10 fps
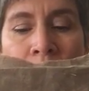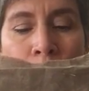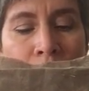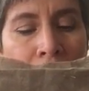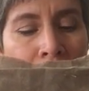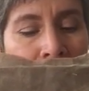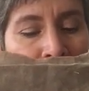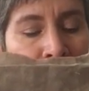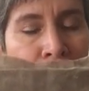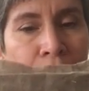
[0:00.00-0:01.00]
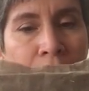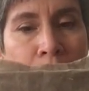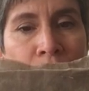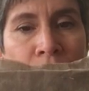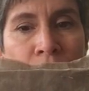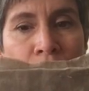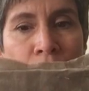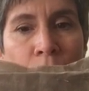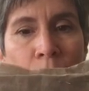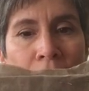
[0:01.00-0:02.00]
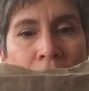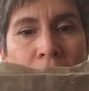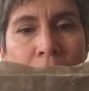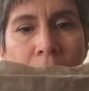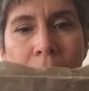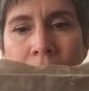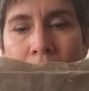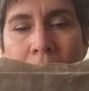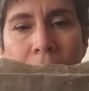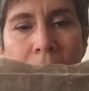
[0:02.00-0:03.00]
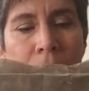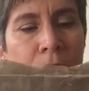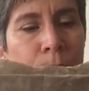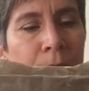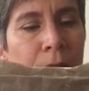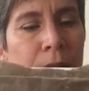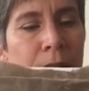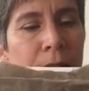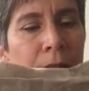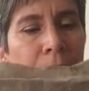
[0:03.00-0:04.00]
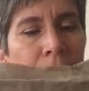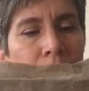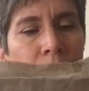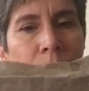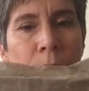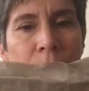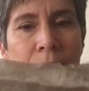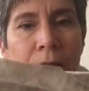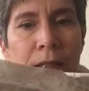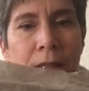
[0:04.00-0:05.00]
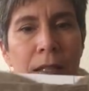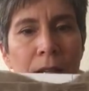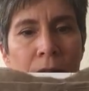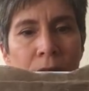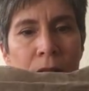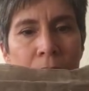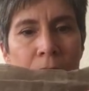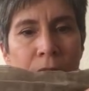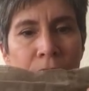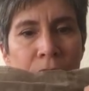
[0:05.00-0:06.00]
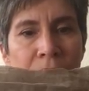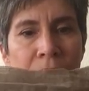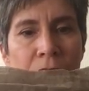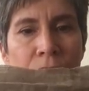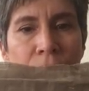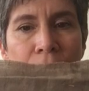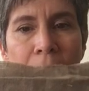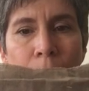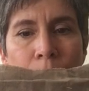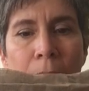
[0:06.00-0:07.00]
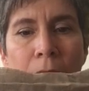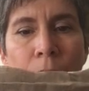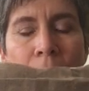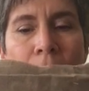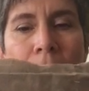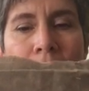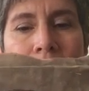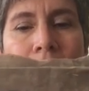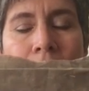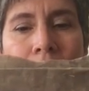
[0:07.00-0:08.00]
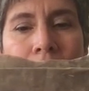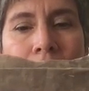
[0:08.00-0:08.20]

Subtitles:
But I have the frame ready to go. It's not ironed because I was testing out if it fit in the frame and whatnot, and it does.